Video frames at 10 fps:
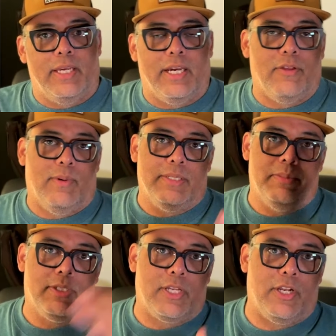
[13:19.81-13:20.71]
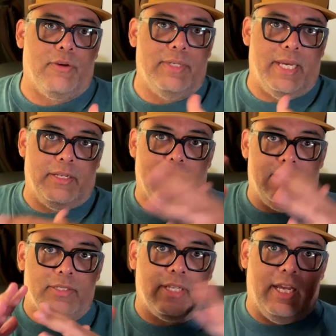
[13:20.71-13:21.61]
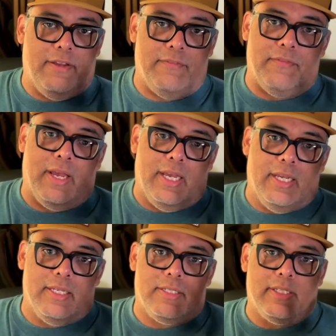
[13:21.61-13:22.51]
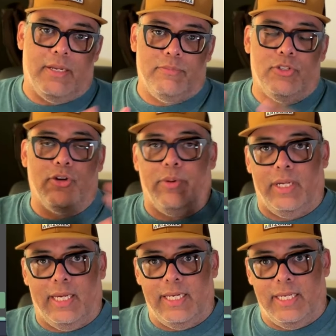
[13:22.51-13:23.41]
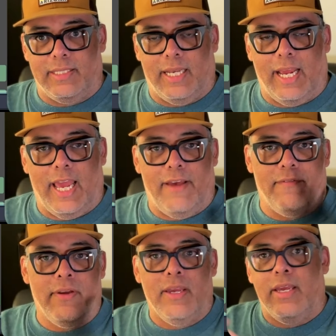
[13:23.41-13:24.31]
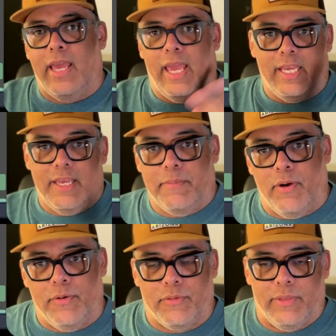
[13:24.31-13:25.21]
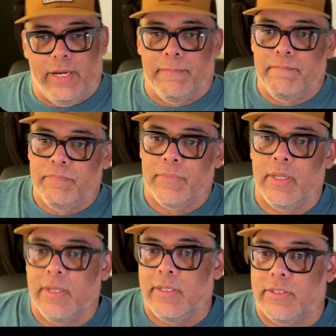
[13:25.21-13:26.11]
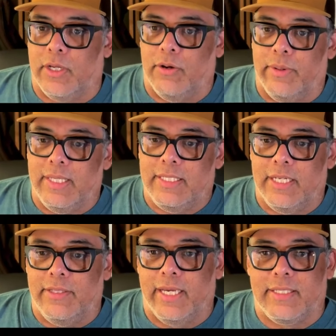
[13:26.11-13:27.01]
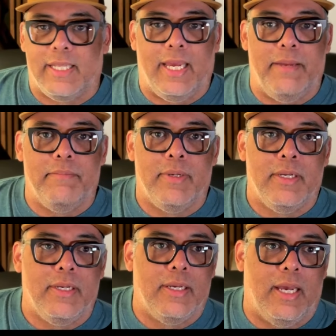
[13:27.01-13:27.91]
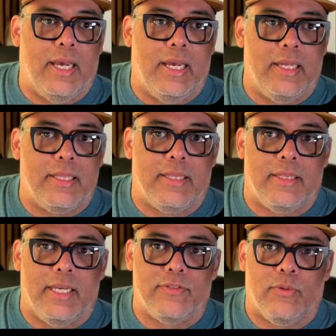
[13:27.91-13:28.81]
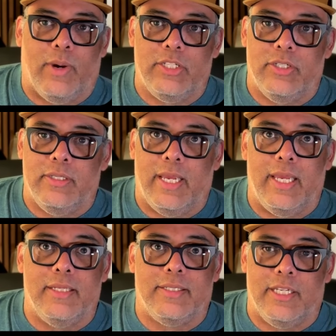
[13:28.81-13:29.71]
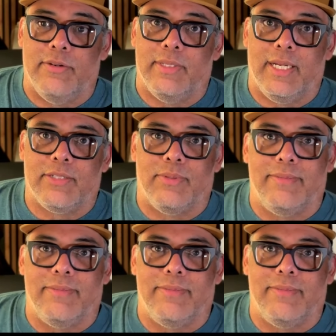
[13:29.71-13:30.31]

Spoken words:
Otherwise, I'm just going to go down a list of some tutorial ideas that I have and keep going through there. So until next time, thanks for watching, and see you on the next one.